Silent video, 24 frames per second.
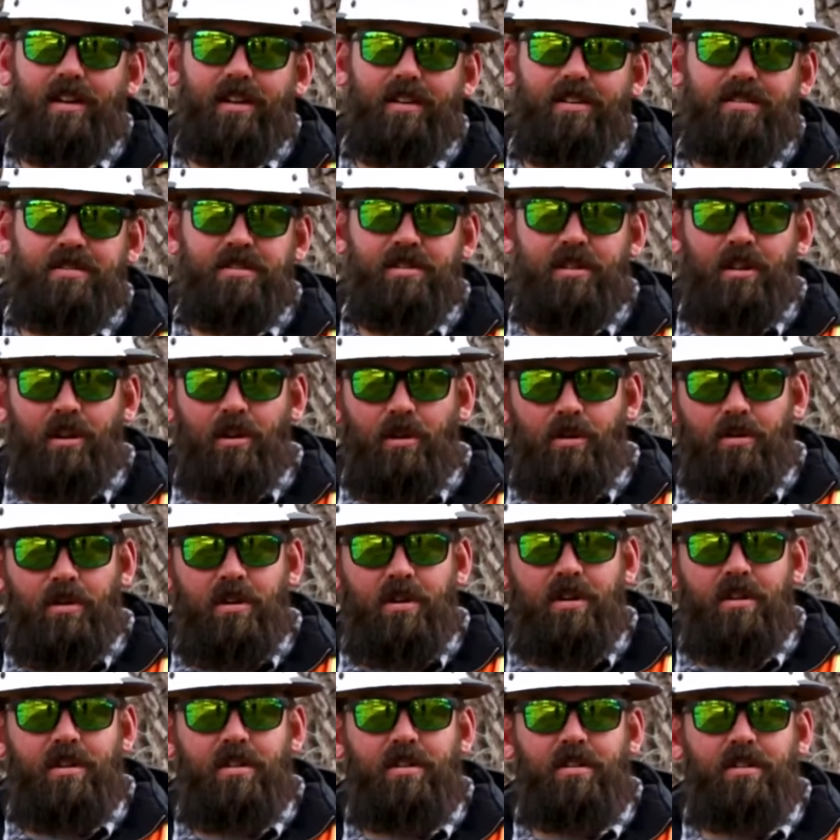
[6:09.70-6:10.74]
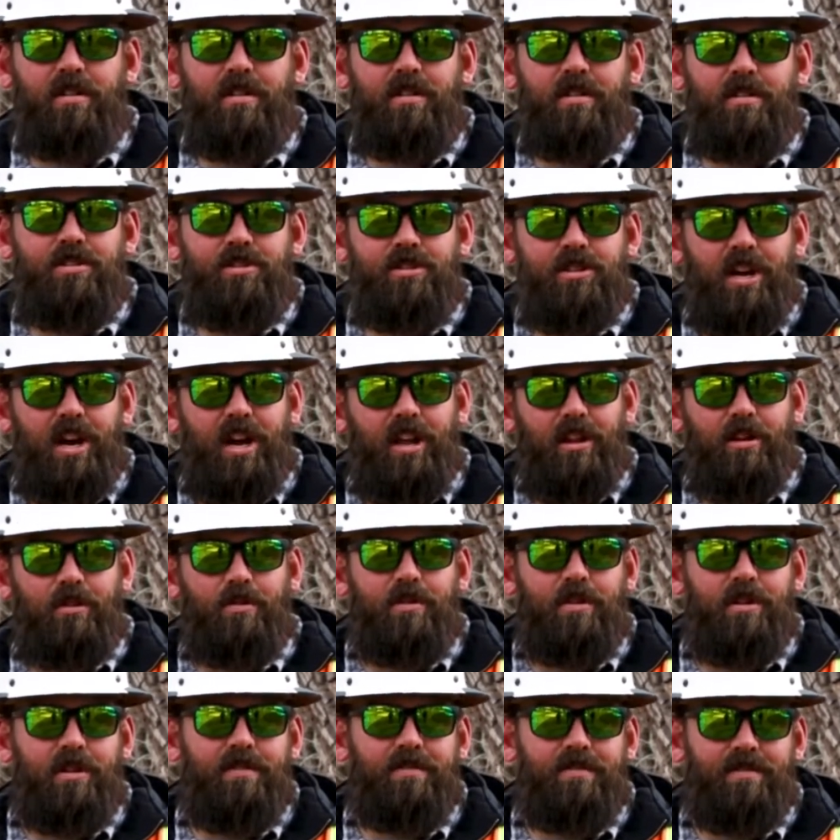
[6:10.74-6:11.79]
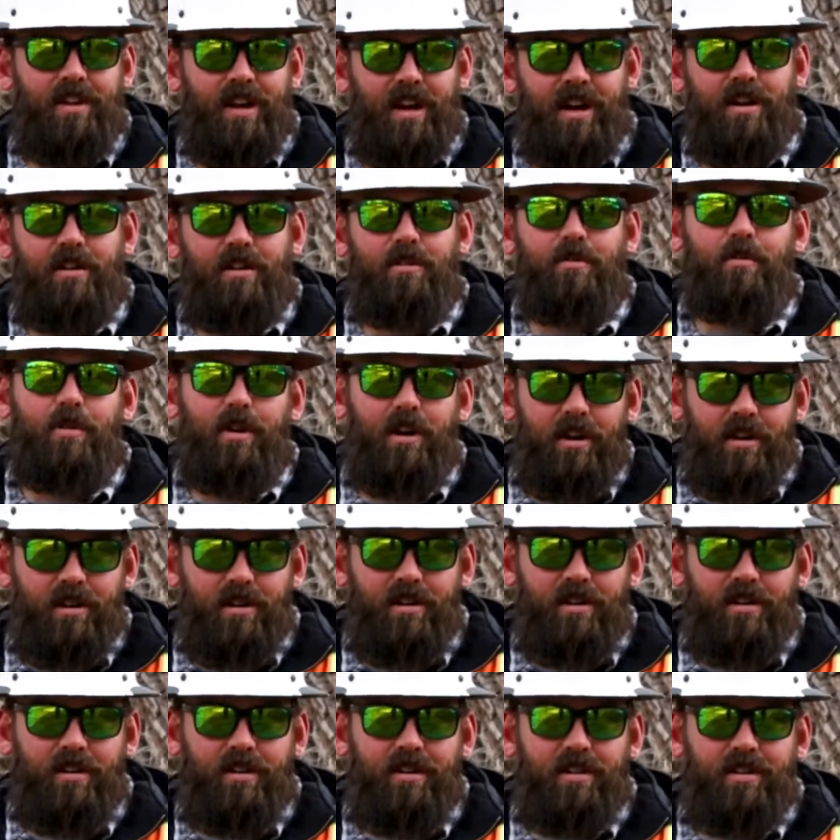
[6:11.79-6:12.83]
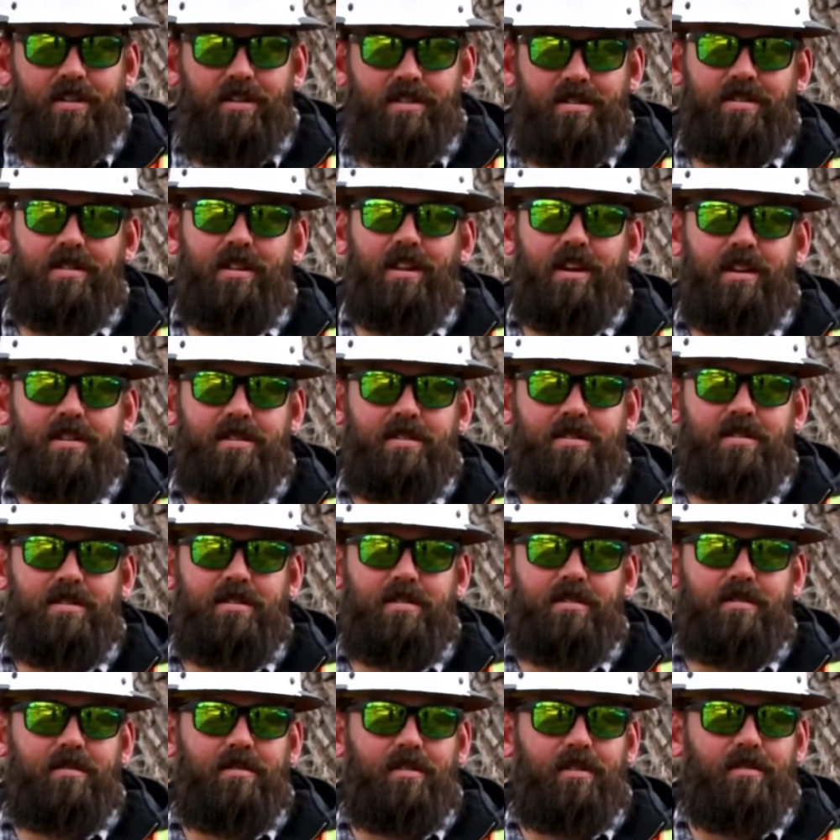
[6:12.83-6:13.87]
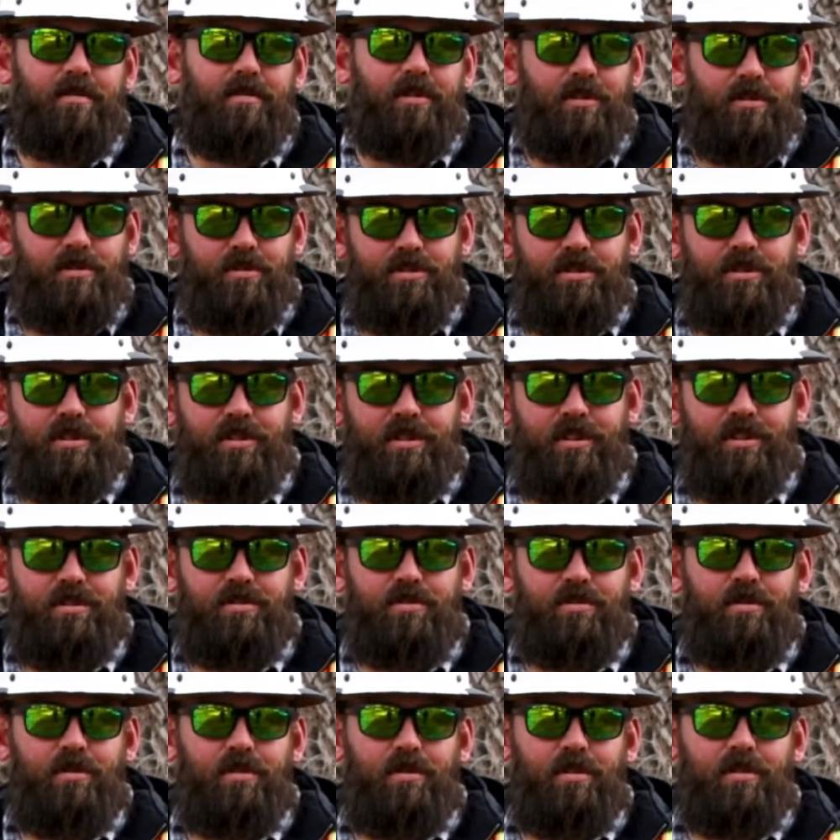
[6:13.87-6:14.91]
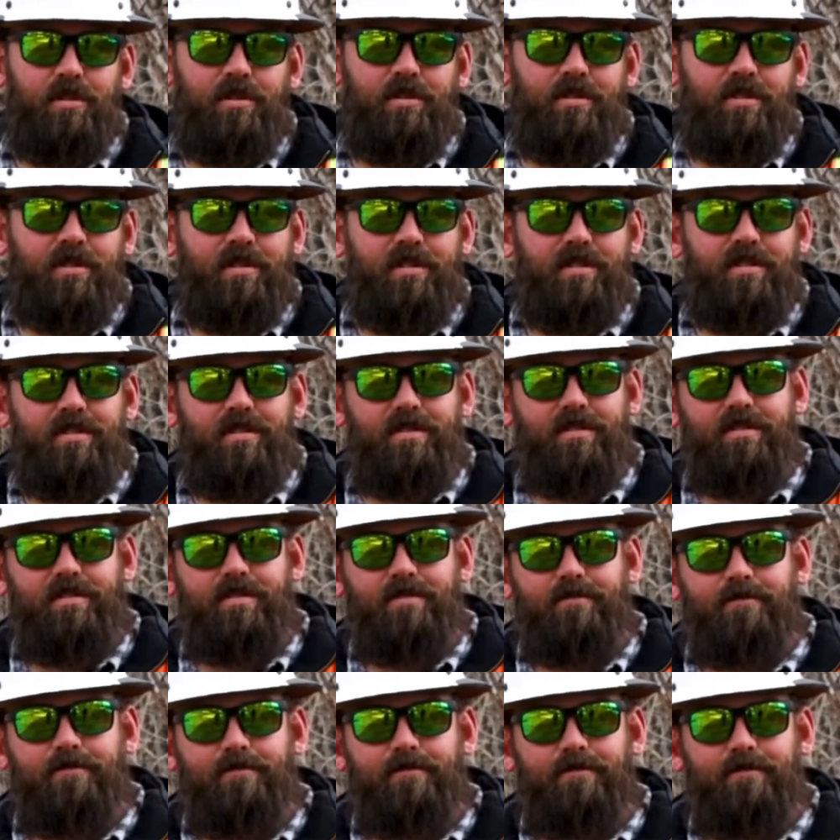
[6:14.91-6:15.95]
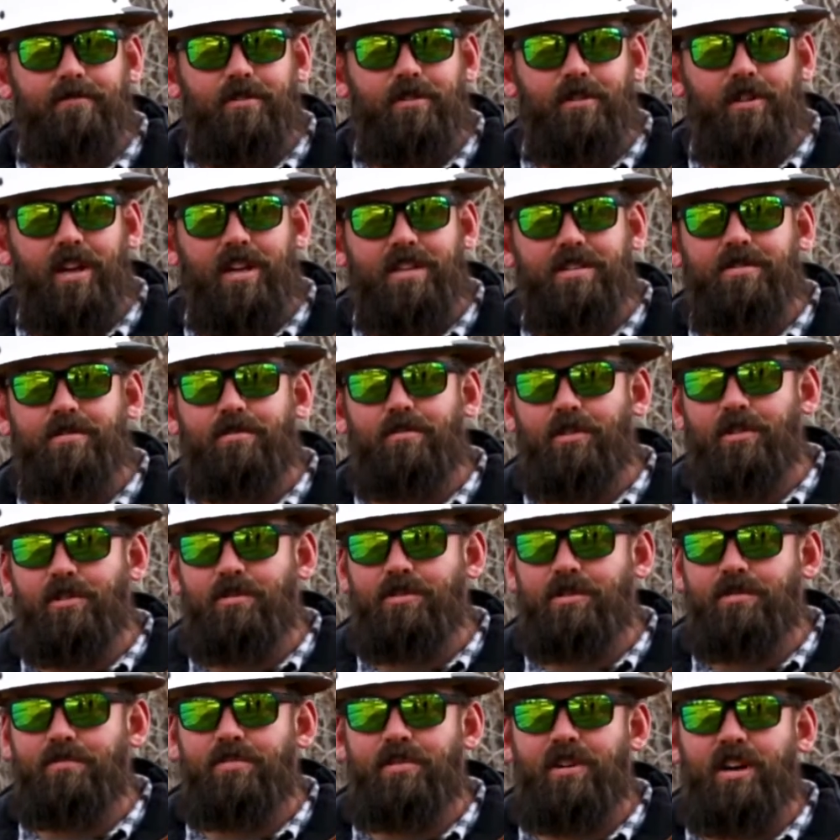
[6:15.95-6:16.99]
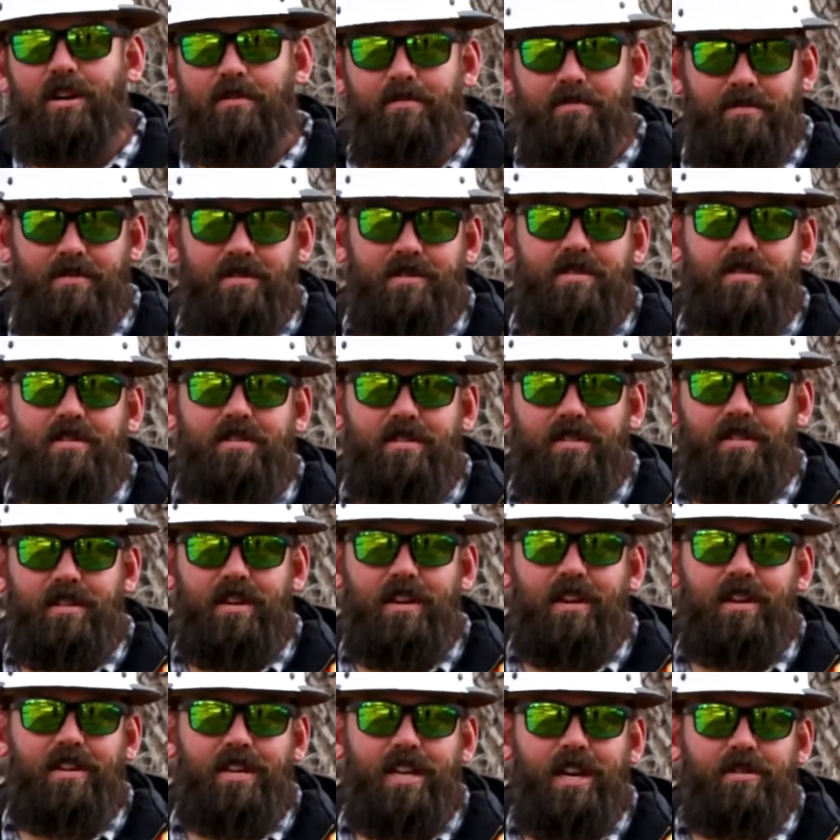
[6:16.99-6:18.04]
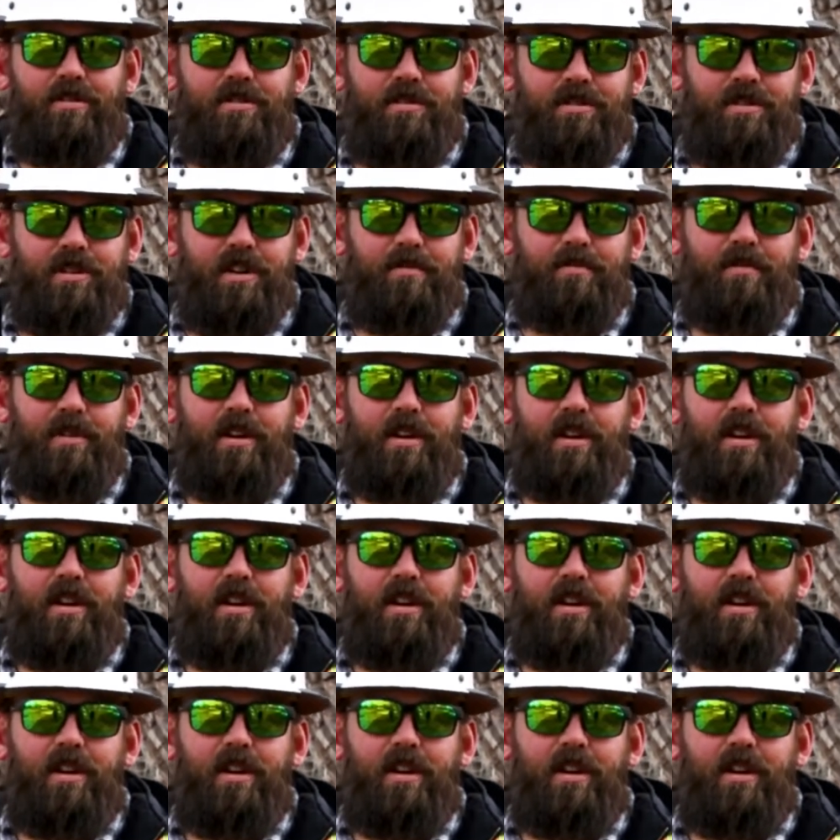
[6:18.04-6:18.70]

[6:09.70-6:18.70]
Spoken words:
Slower, shallower, flatter water is less erosion control or less erosion problems downstream.